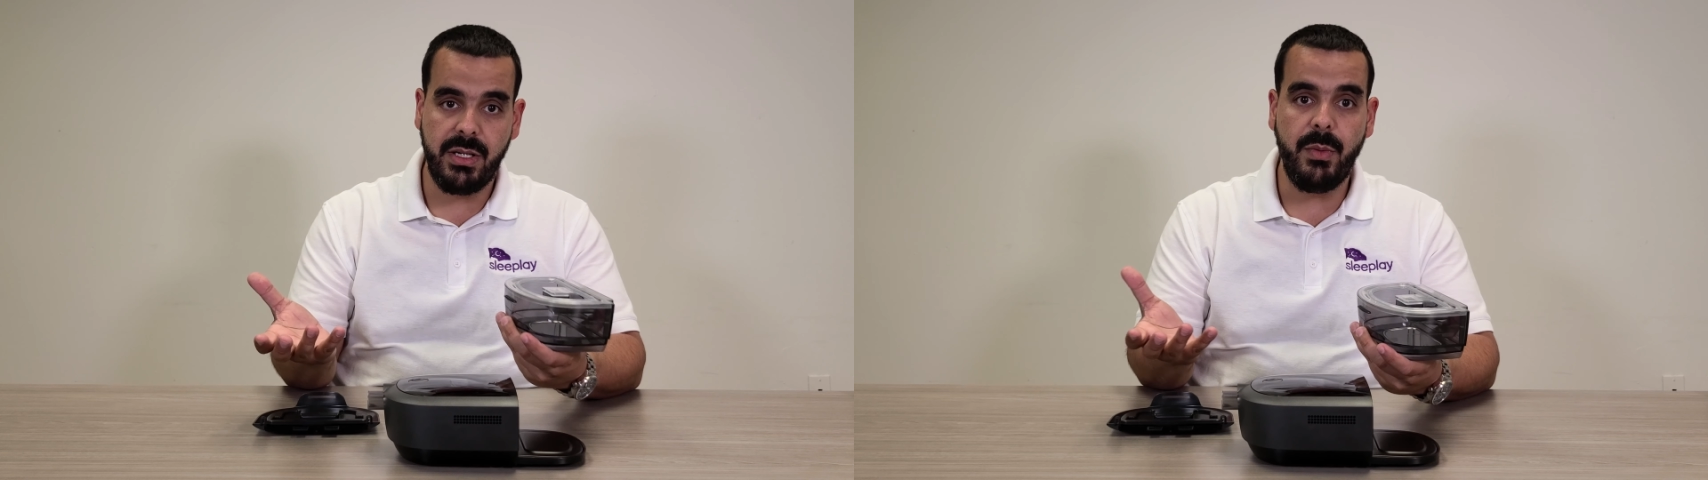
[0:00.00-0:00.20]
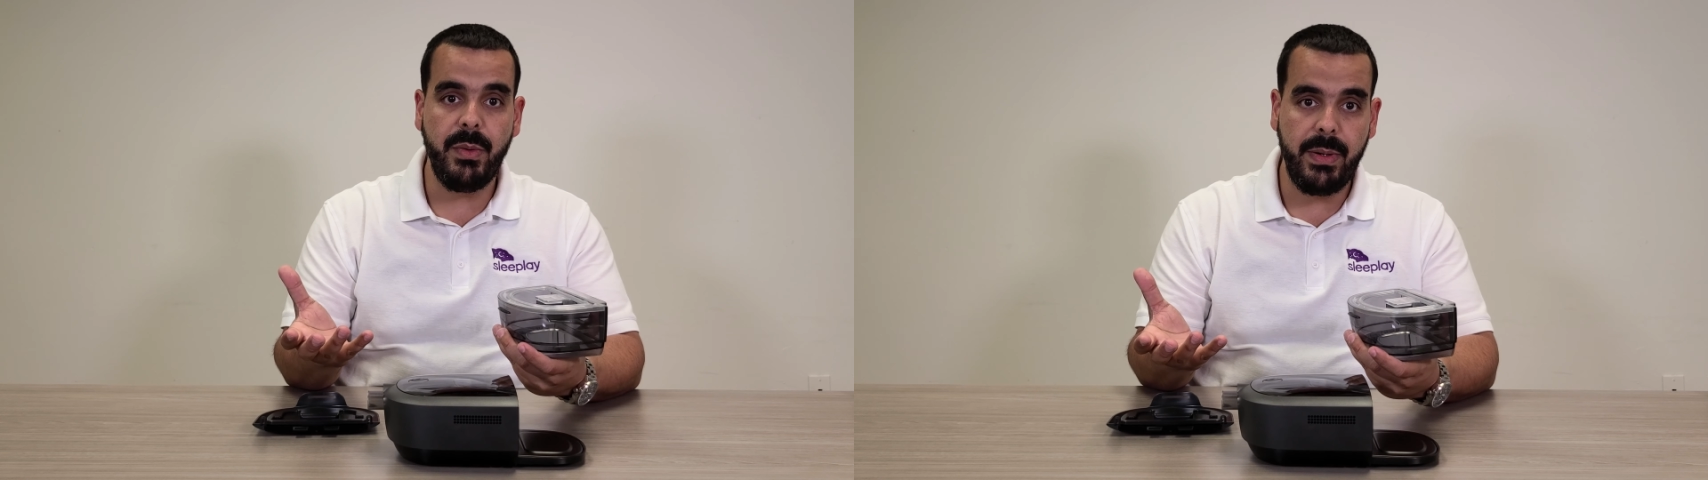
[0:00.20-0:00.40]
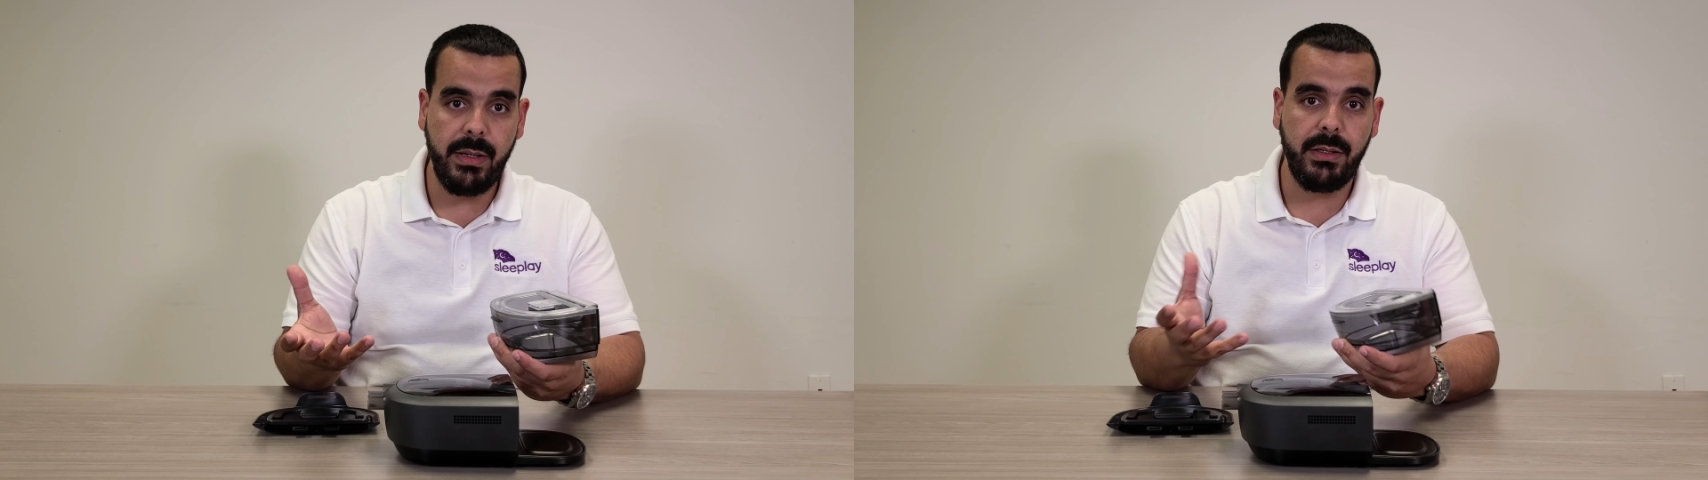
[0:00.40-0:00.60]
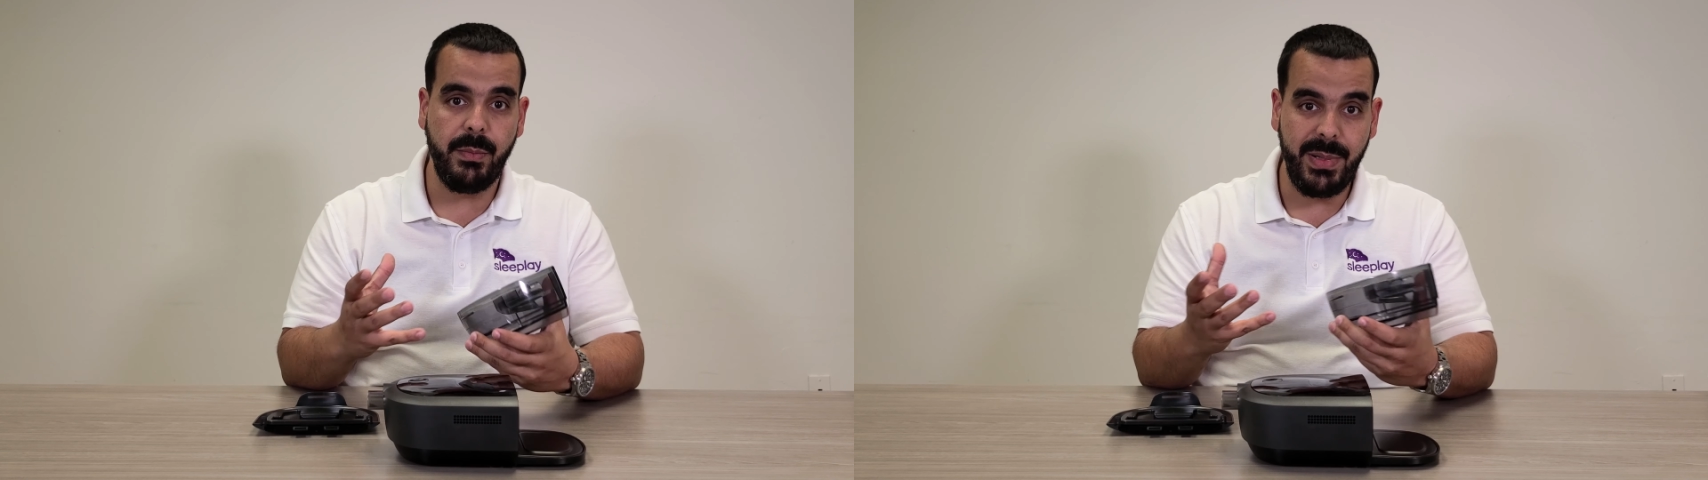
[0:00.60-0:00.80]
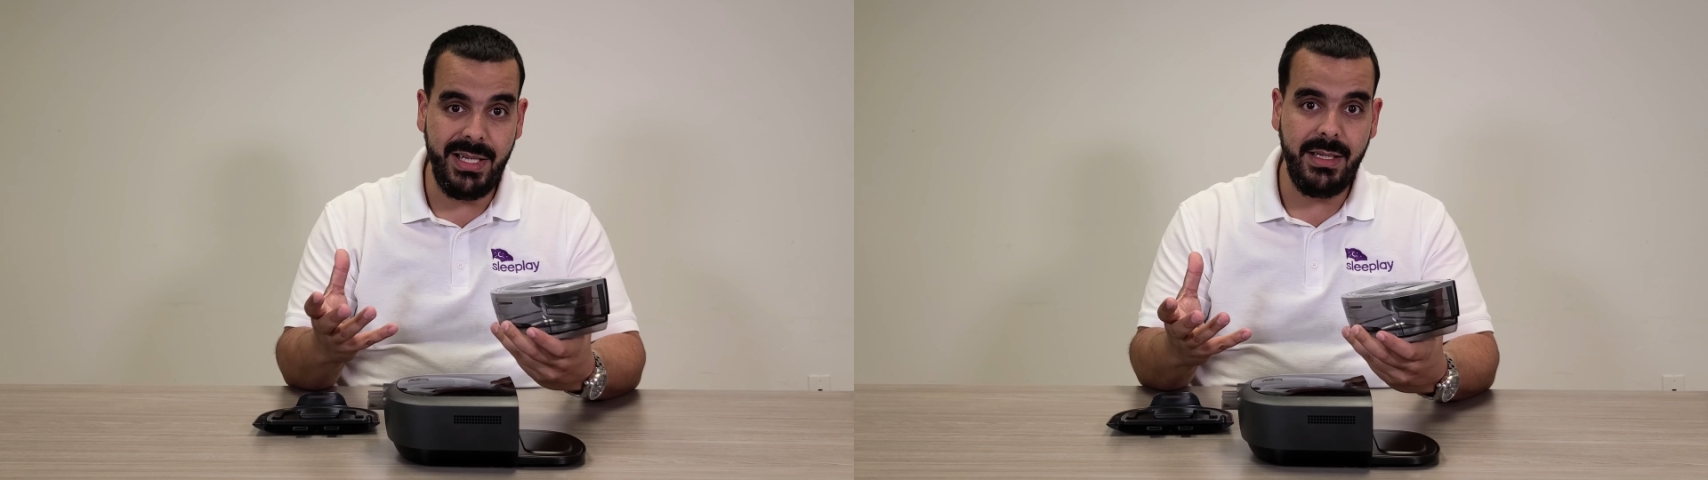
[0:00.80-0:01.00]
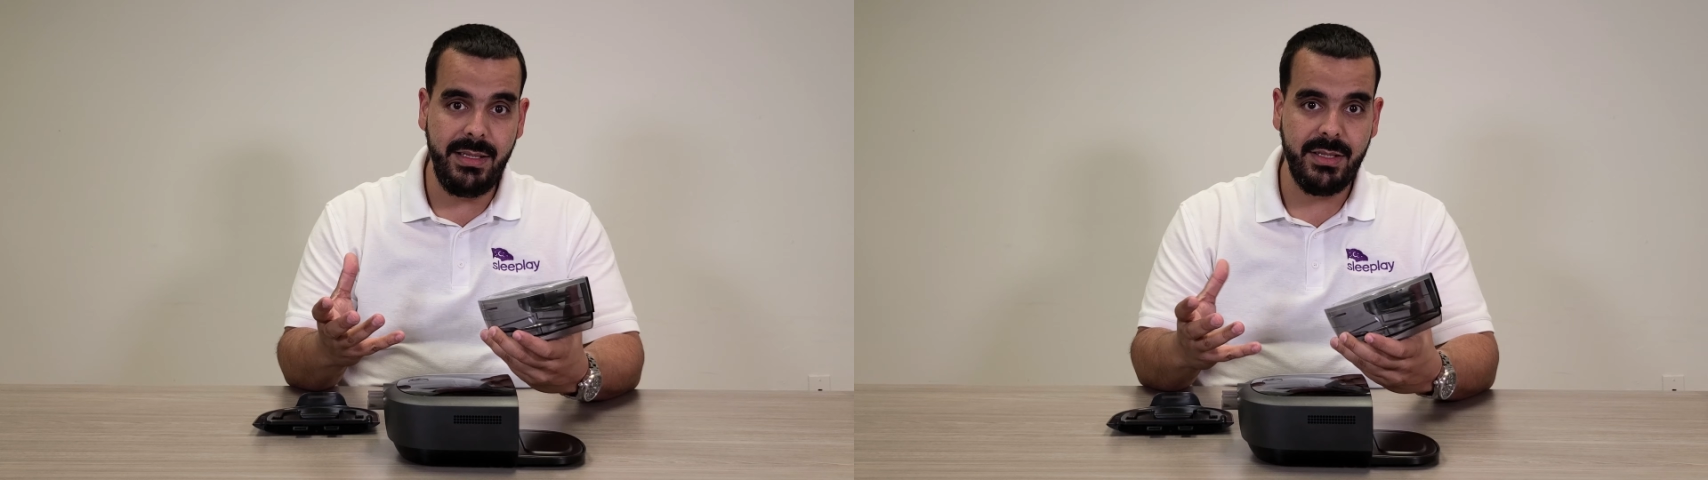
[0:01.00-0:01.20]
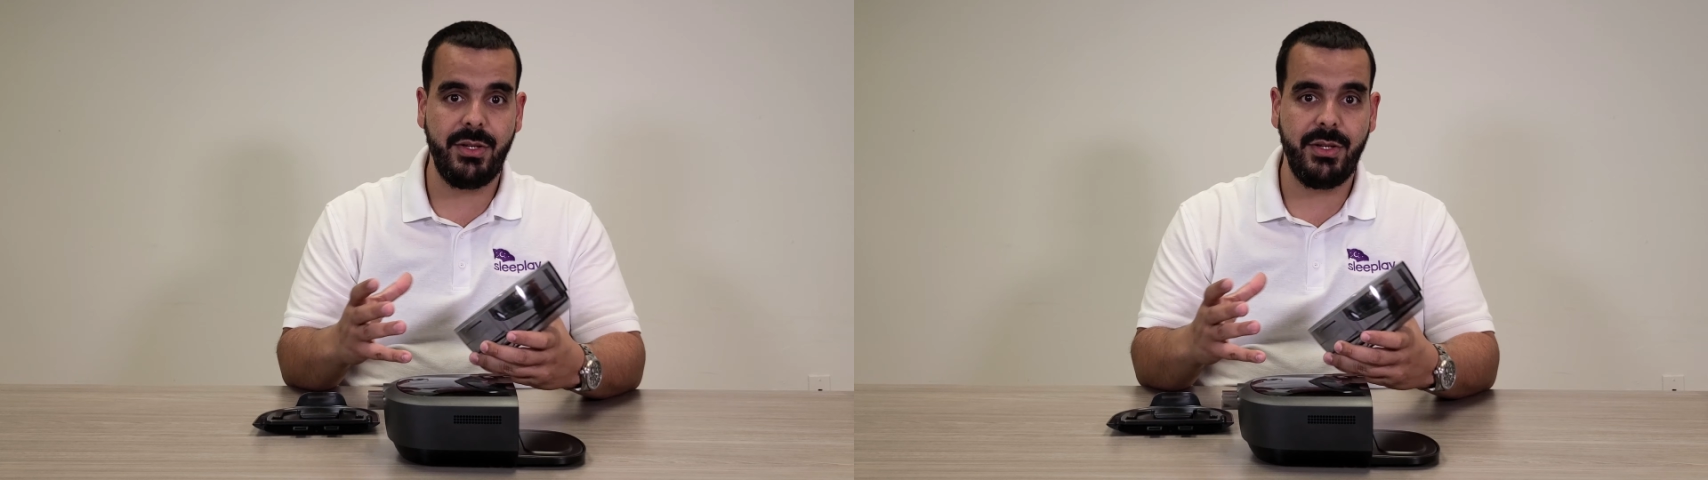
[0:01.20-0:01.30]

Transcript: to come apart completely